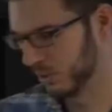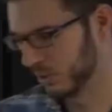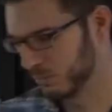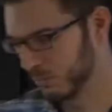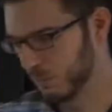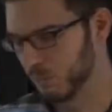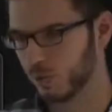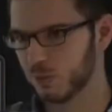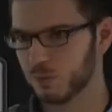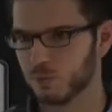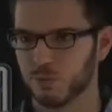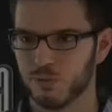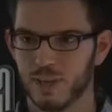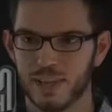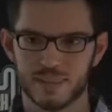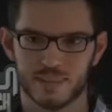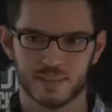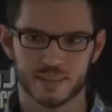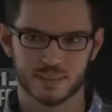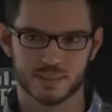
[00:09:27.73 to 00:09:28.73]
and we want to
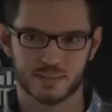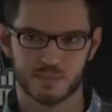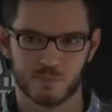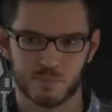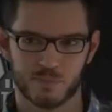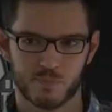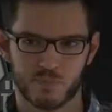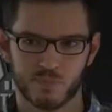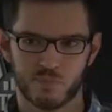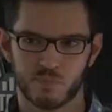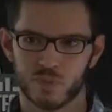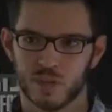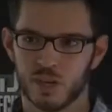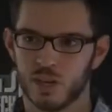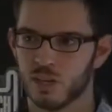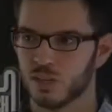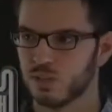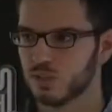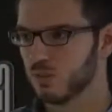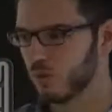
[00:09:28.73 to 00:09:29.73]
prevent this.
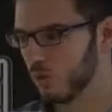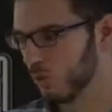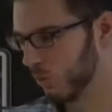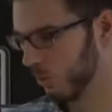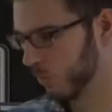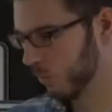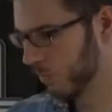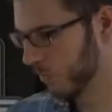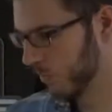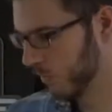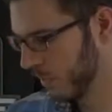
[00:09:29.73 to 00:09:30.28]
So